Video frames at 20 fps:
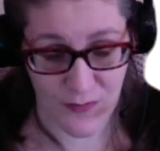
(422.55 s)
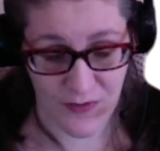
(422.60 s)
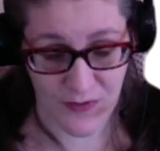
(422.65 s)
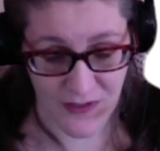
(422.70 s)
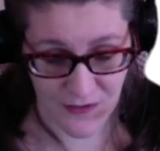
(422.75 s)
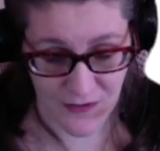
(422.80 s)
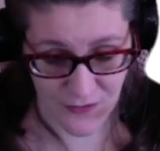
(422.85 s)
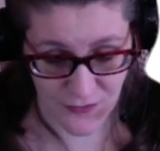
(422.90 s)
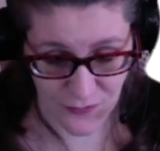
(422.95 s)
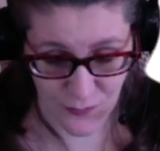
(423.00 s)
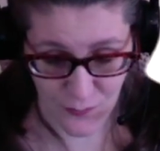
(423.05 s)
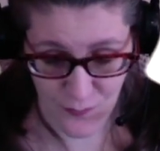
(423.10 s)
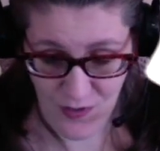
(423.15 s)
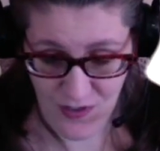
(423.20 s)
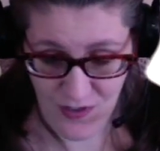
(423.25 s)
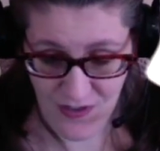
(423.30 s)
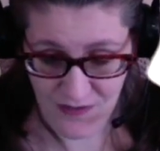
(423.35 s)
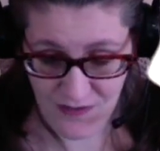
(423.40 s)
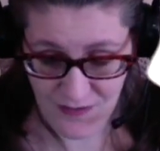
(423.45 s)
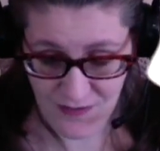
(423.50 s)
but here's
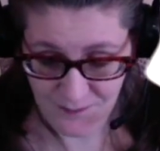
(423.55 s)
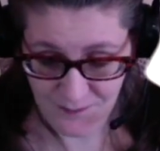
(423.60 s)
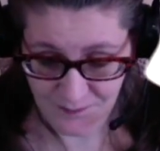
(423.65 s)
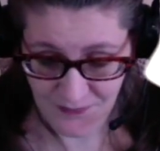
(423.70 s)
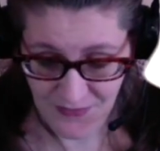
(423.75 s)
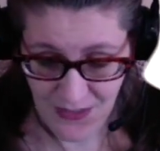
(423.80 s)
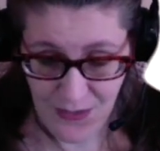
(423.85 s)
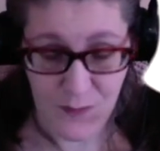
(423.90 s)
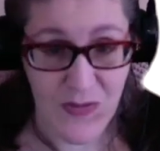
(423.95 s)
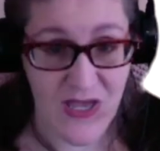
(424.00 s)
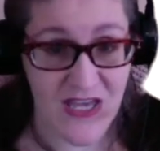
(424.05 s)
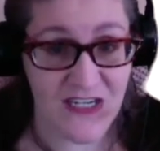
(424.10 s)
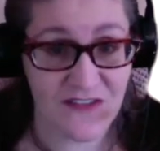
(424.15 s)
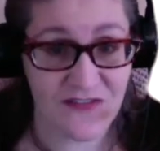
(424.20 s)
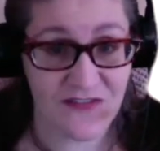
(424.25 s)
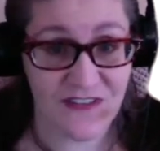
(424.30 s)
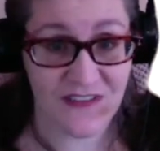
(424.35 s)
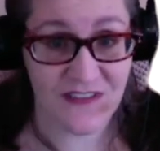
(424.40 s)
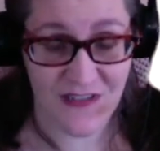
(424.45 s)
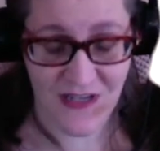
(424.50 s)
what
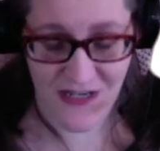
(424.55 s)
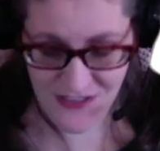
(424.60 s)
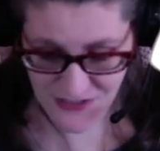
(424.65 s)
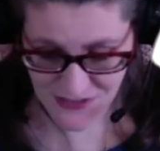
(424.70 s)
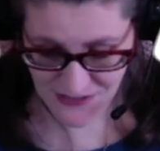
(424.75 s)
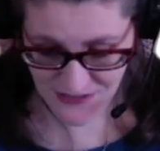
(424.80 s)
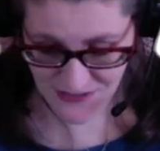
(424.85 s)
manifestation